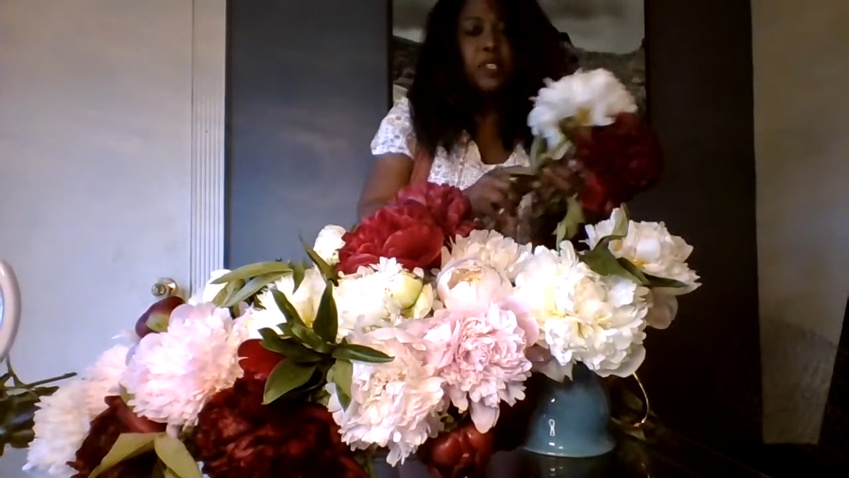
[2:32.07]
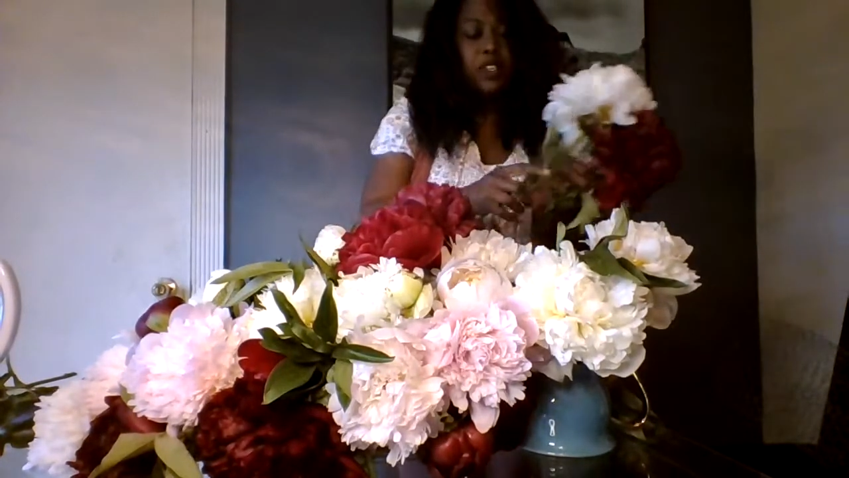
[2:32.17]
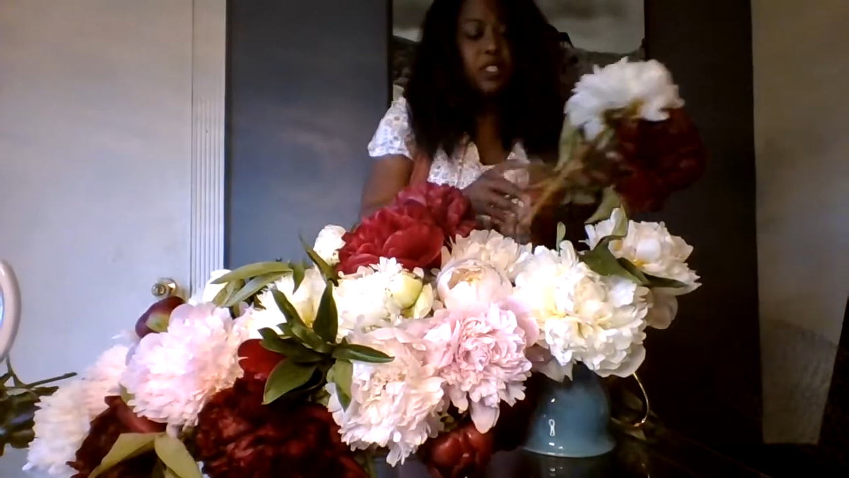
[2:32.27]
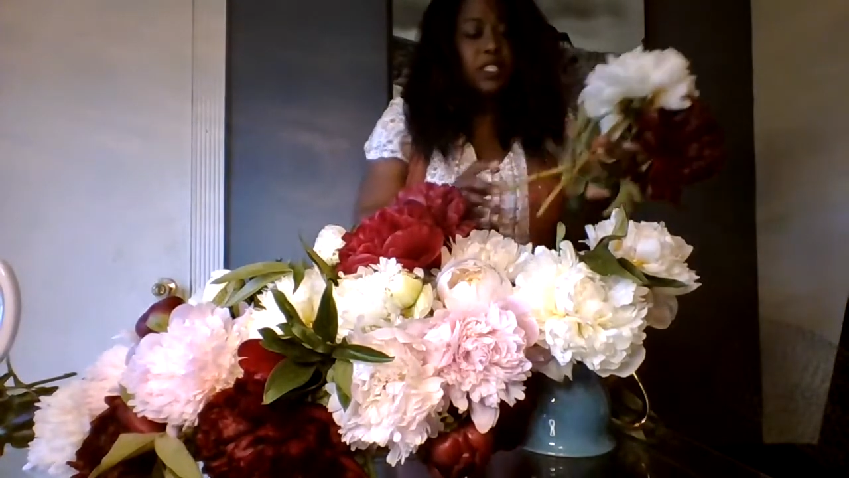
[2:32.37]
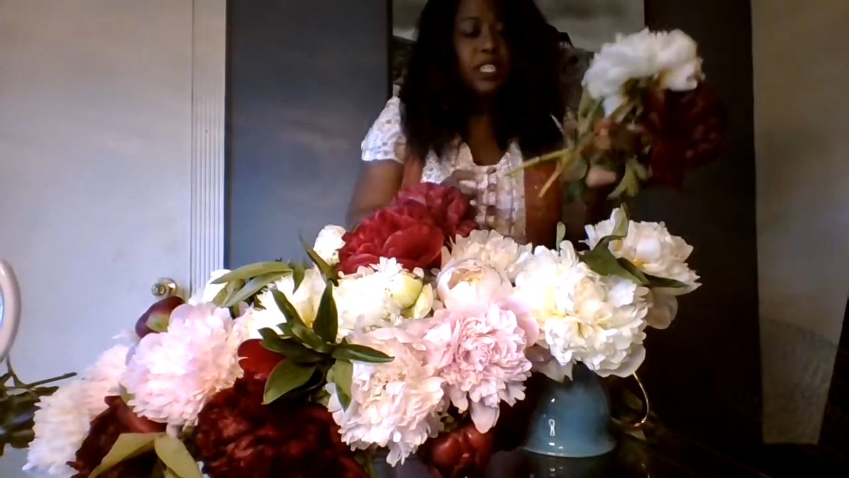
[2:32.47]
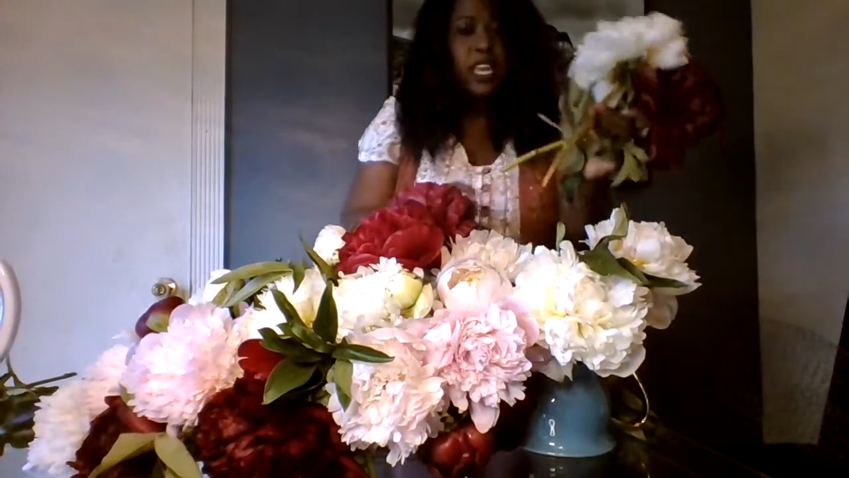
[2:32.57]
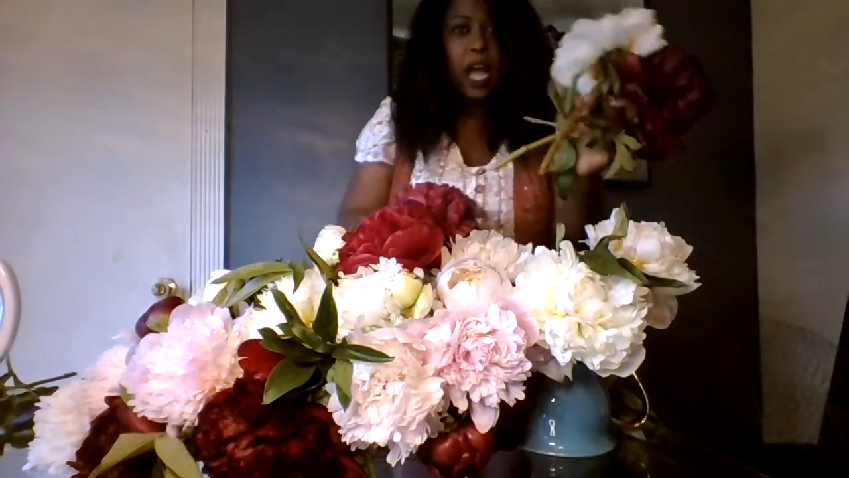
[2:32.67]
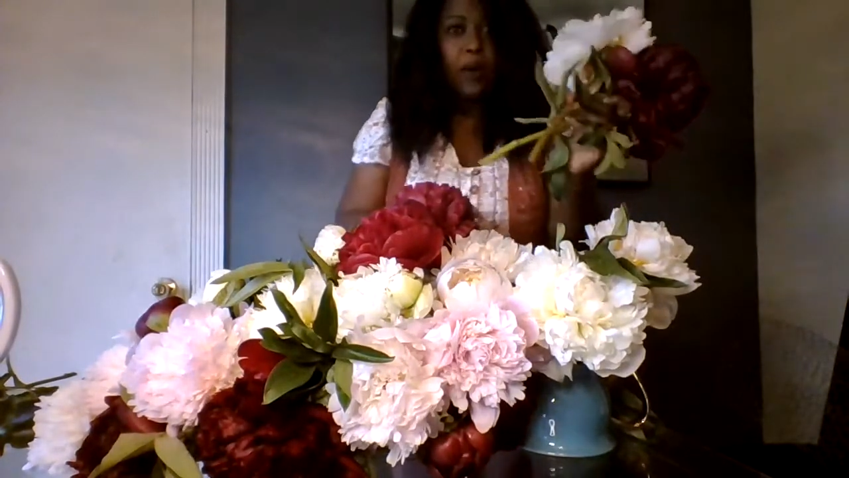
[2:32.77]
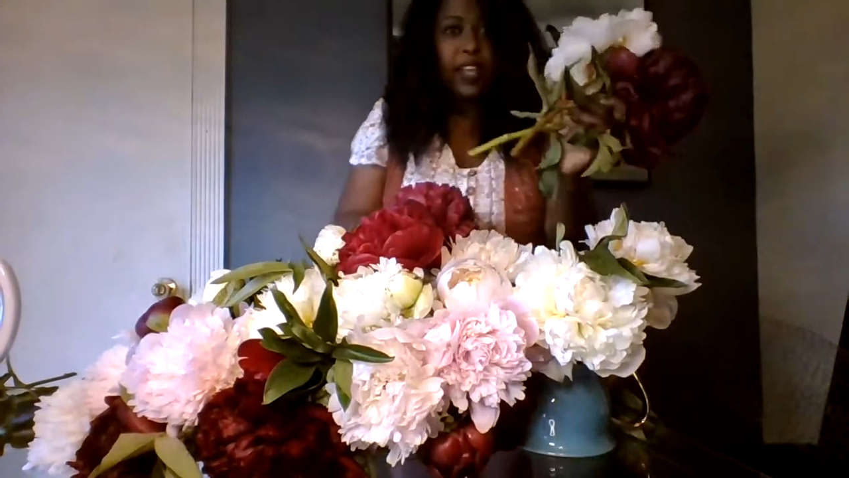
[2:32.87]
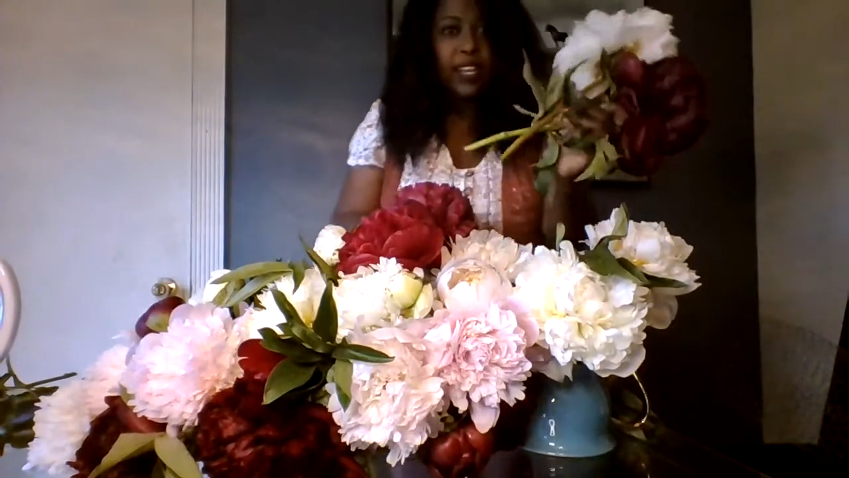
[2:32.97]
you can see
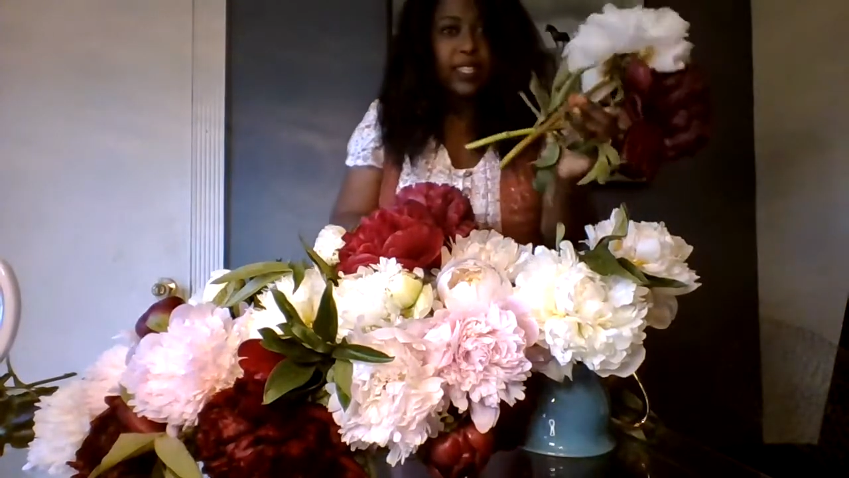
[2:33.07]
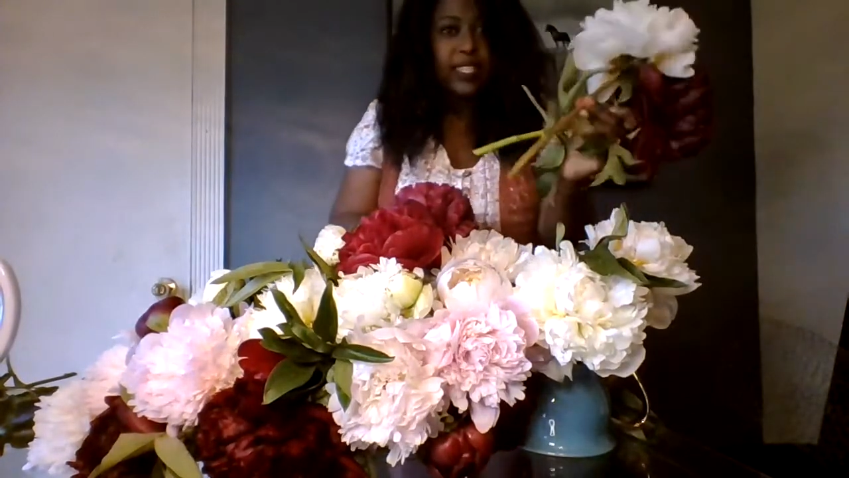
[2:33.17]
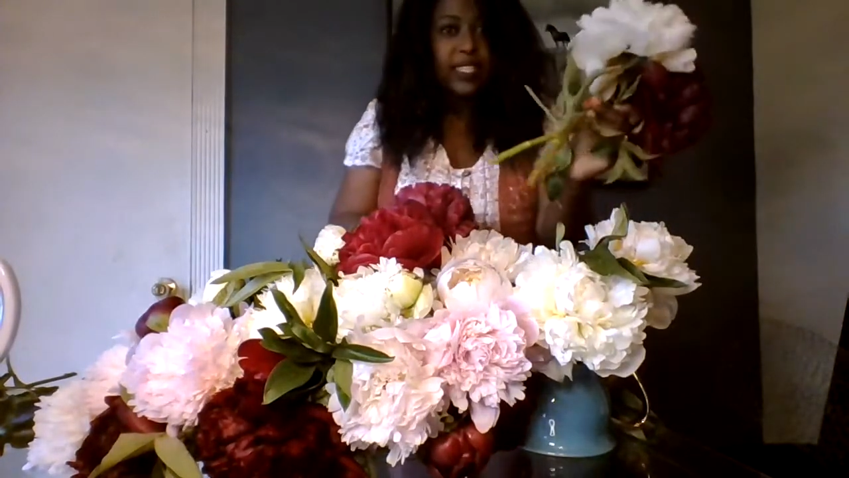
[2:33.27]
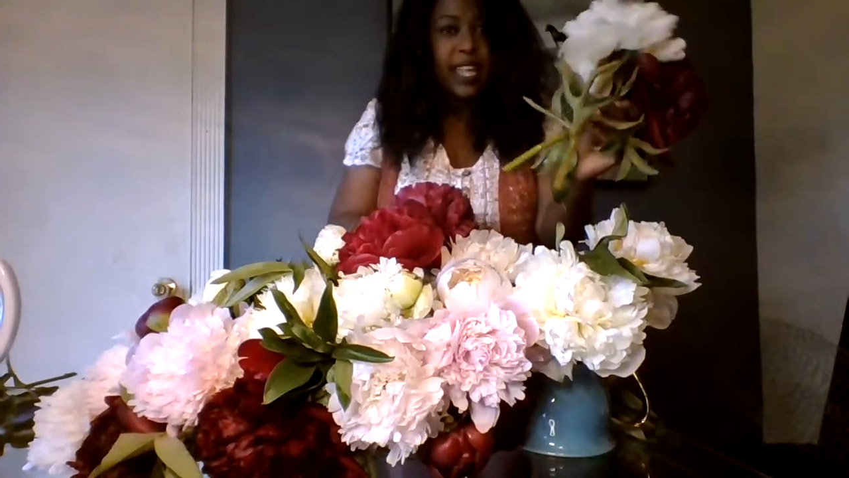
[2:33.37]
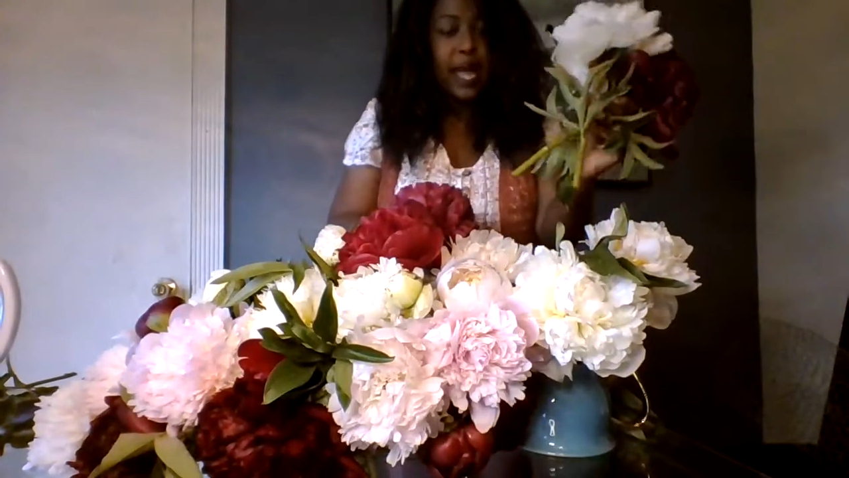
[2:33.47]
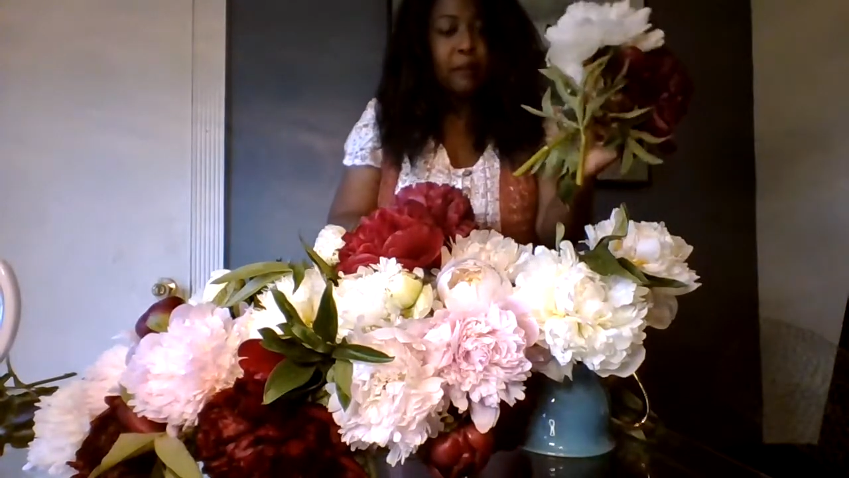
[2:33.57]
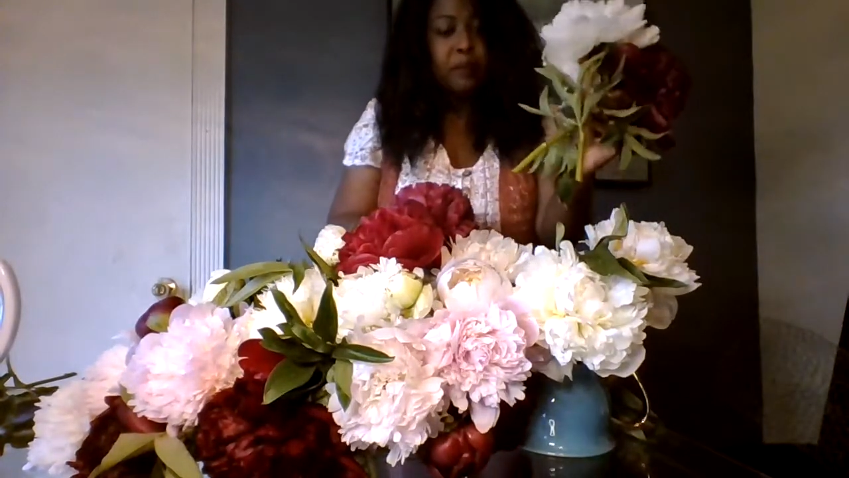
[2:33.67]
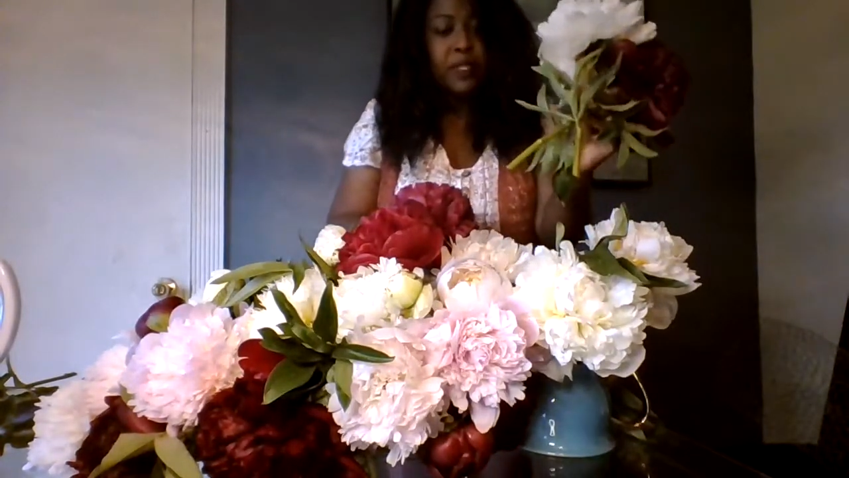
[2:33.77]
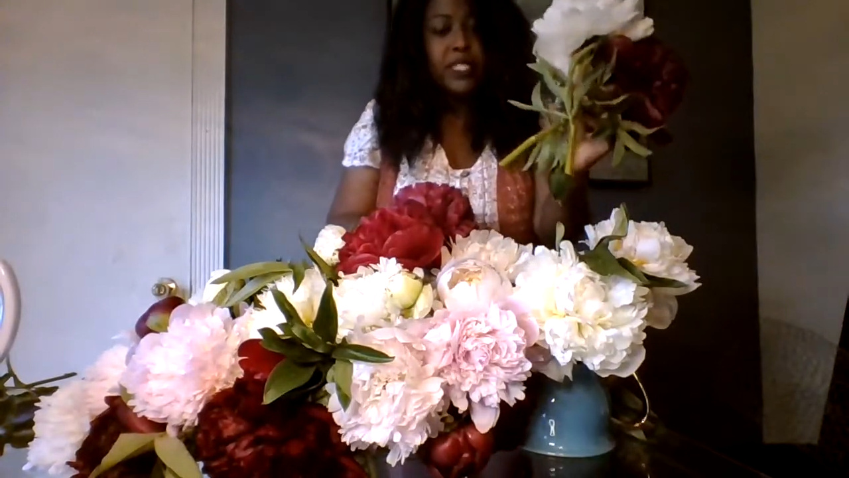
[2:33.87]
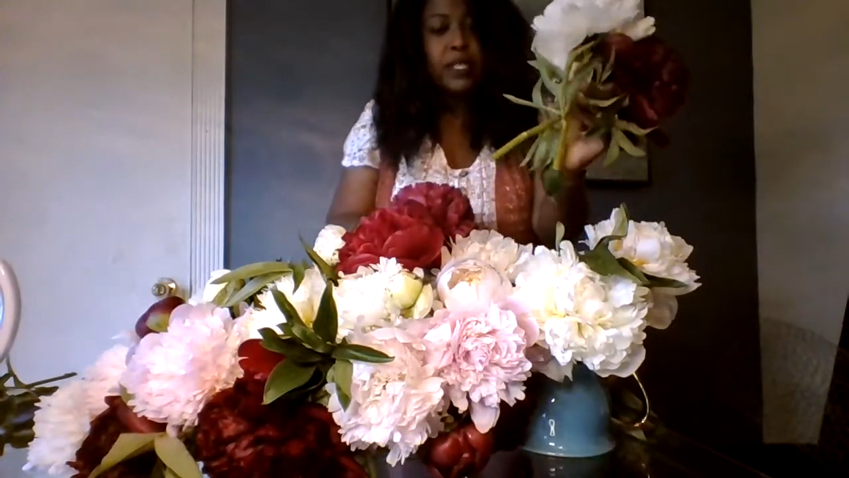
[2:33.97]
how I cut the
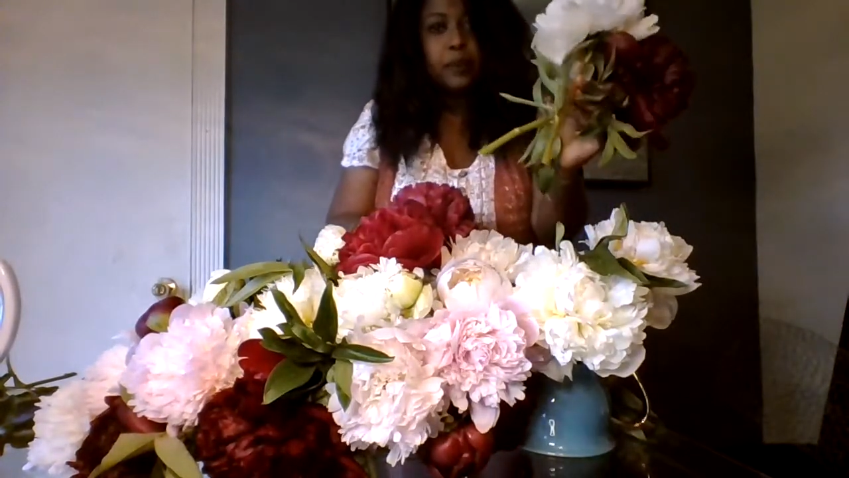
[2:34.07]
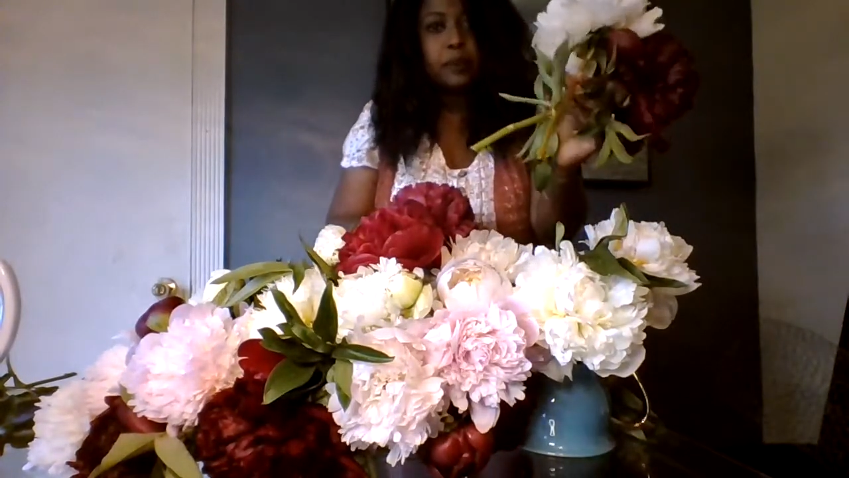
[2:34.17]
stems.